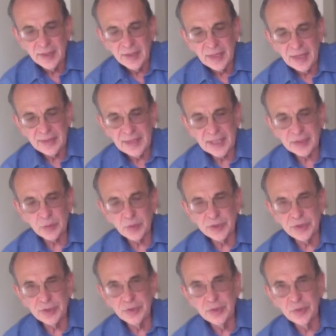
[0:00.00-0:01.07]
And that's
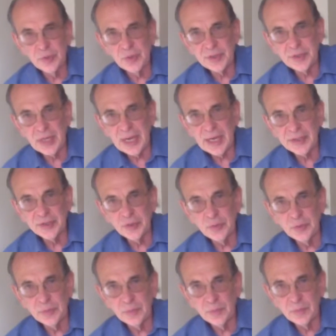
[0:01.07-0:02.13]
what you do as
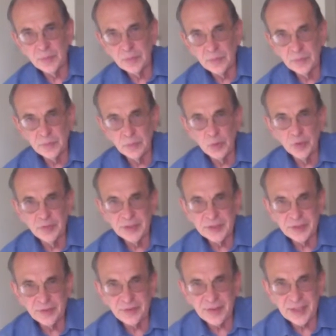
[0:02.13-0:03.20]
you move
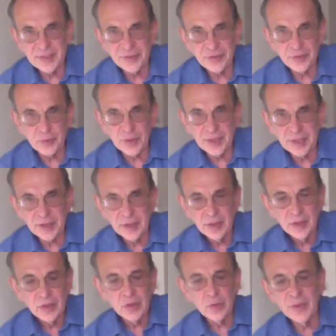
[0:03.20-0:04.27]
into phase 3.
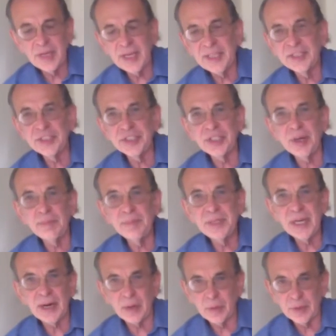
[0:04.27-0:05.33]
Create
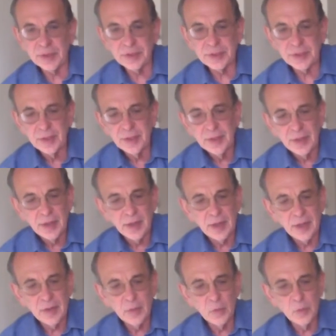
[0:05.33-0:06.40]
sub-towers,
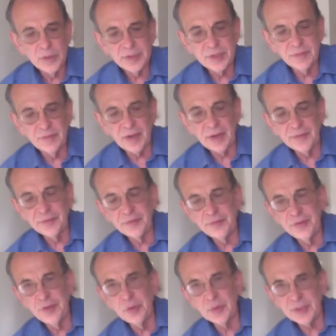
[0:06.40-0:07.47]
which involve
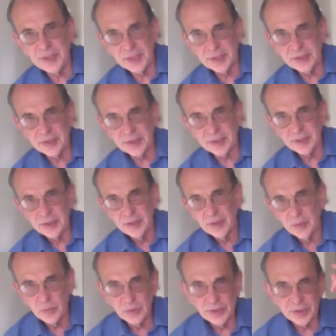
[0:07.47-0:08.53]
fewer disks,
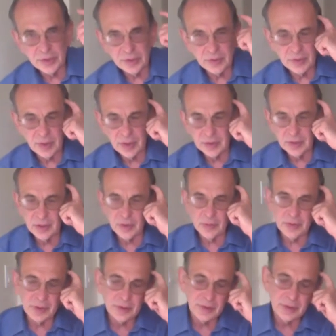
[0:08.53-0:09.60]
which are a
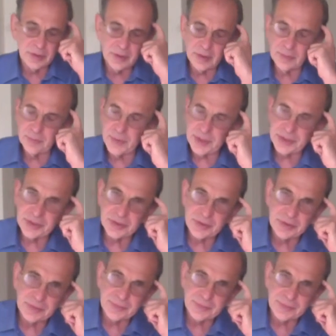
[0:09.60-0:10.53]
lower and much